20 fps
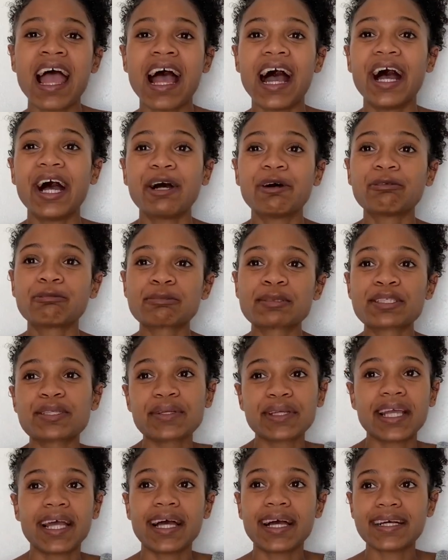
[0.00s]
I
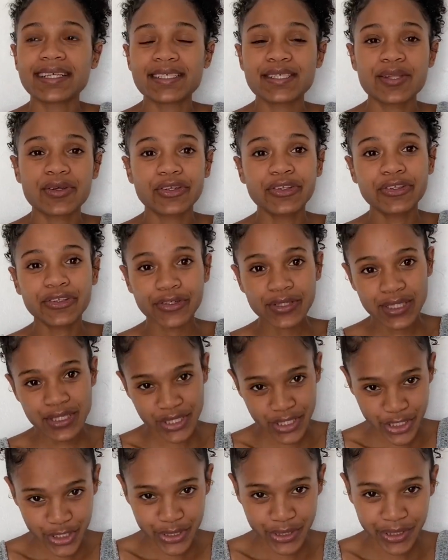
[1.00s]
started
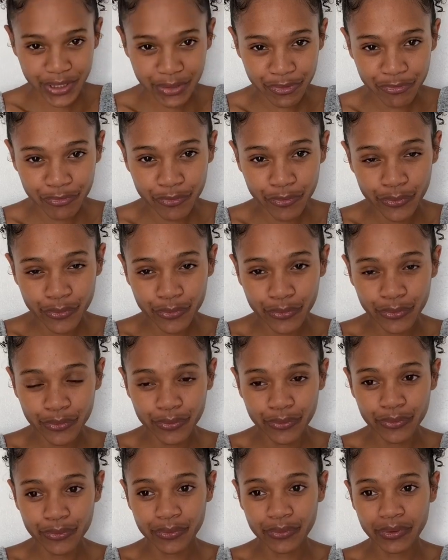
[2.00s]
transitioning
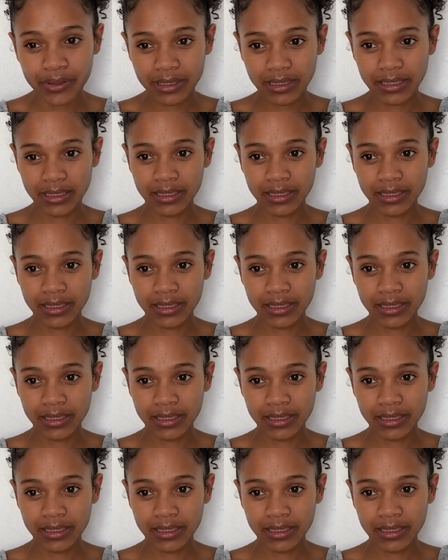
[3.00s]
for